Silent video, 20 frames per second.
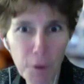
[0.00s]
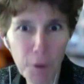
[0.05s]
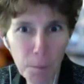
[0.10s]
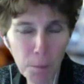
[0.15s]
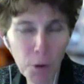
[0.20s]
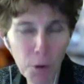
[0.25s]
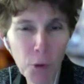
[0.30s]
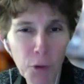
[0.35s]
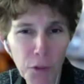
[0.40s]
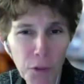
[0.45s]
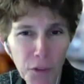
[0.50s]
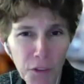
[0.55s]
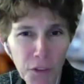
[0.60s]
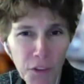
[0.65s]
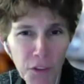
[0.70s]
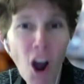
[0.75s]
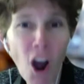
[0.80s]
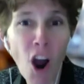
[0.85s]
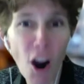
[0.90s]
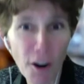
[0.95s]
both
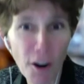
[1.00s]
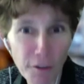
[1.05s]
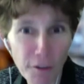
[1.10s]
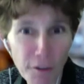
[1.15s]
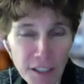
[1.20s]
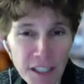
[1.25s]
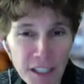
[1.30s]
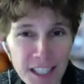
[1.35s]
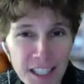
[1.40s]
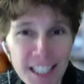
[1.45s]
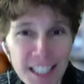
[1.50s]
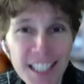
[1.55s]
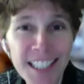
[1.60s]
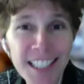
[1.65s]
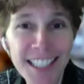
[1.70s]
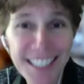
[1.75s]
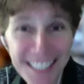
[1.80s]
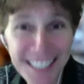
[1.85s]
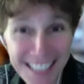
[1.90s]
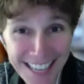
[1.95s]
a harvest
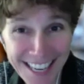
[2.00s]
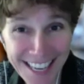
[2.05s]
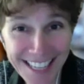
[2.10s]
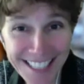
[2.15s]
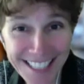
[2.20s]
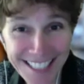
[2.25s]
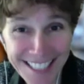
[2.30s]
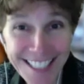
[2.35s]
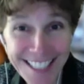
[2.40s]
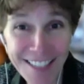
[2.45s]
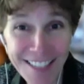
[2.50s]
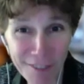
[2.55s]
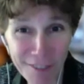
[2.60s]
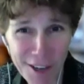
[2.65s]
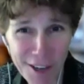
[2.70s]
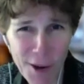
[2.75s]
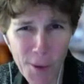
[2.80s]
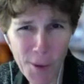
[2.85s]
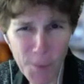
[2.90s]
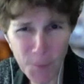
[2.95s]
and a
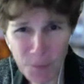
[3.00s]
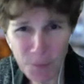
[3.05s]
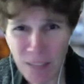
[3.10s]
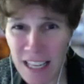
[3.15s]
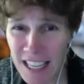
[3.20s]
film.